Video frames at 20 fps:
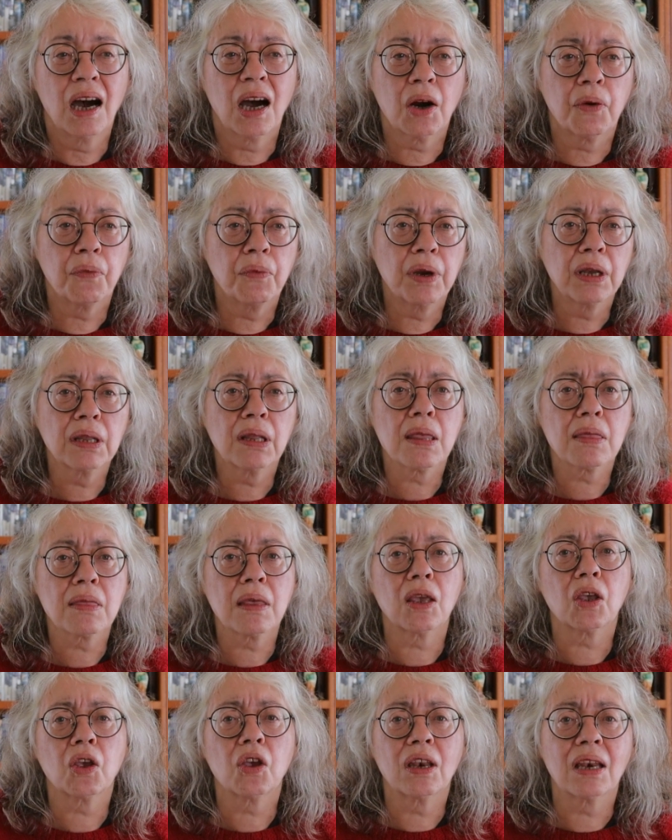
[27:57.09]
I really
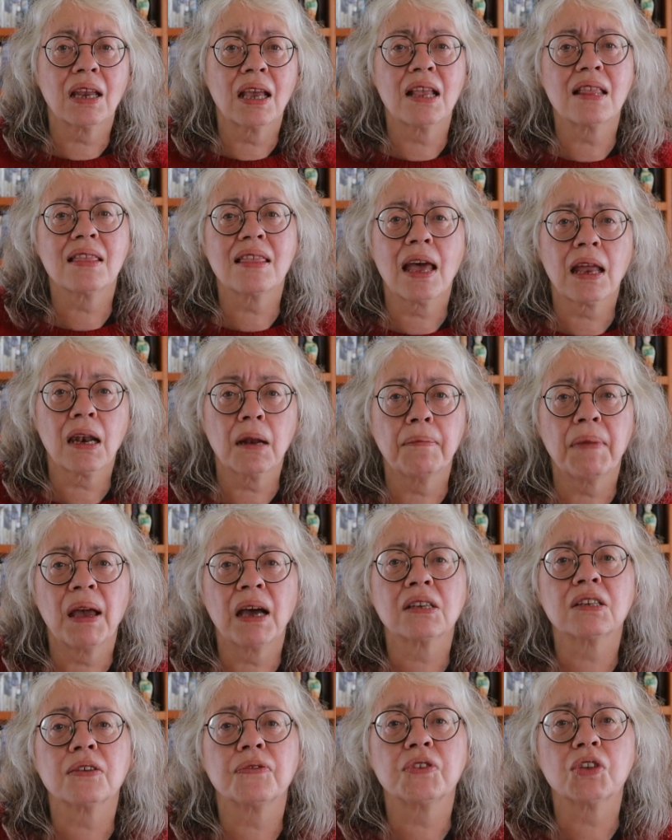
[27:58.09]
think you need that
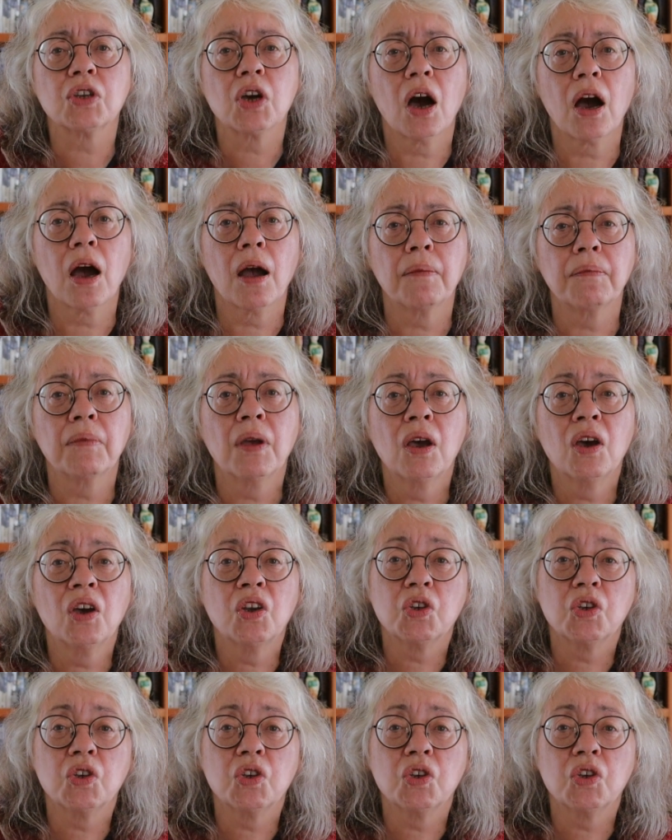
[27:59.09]
amount of time